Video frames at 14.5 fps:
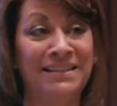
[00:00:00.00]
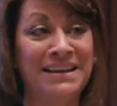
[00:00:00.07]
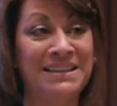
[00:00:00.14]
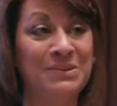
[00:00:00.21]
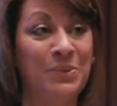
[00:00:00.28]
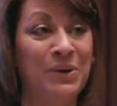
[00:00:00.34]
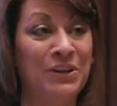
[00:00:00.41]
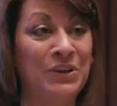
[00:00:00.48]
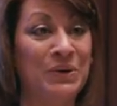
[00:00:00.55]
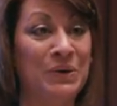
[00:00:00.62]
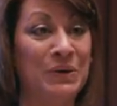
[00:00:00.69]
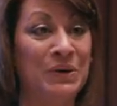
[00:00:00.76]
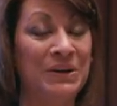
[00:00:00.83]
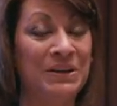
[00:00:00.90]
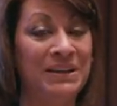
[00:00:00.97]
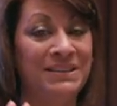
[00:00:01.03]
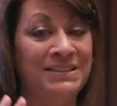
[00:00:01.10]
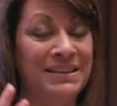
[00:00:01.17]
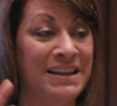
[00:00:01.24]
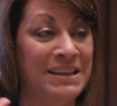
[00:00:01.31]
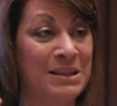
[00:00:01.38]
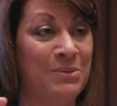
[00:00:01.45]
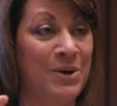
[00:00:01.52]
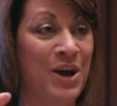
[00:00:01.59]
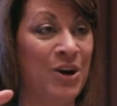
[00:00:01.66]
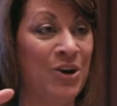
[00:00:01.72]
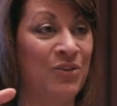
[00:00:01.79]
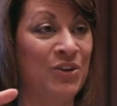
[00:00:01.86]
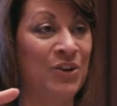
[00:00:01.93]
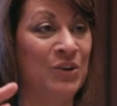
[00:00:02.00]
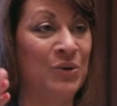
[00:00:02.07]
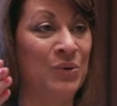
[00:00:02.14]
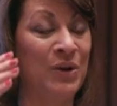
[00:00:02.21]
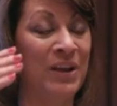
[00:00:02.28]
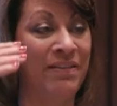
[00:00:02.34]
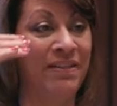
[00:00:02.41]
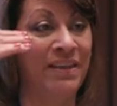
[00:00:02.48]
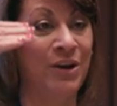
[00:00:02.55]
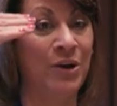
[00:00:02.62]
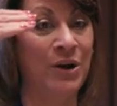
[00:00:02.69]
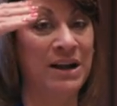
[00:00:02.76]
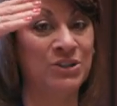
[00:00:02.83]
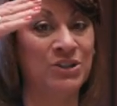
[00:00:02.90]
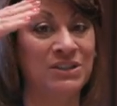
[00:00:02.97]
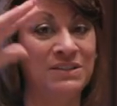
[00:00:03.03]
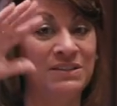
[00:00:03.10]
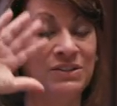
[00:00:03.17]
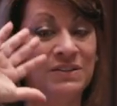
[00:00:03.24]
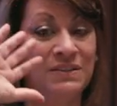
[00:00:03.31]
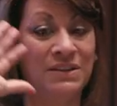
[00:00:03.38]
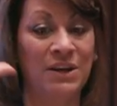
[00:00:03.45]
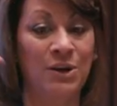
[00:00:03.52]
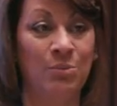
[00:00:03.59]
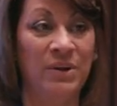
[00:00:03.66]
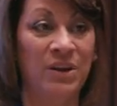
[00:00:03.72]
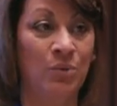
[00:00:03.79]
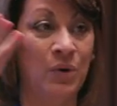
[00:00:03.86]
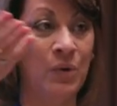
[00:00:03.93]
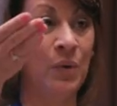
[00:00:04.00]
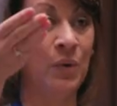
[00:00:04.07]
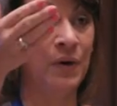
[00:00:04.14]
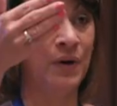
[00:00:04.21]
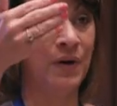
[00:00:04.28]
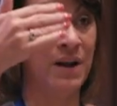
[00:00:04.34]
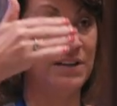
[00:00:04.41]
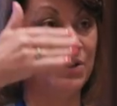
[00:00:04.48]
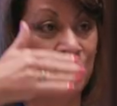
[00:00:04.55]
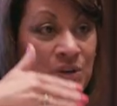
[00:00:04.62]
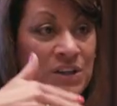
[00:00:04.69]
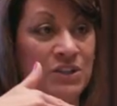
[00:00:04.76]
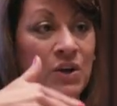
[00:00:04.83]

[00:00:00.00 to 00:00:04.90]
that's when you're sending them the hire view and they're actually just being recorded on a screen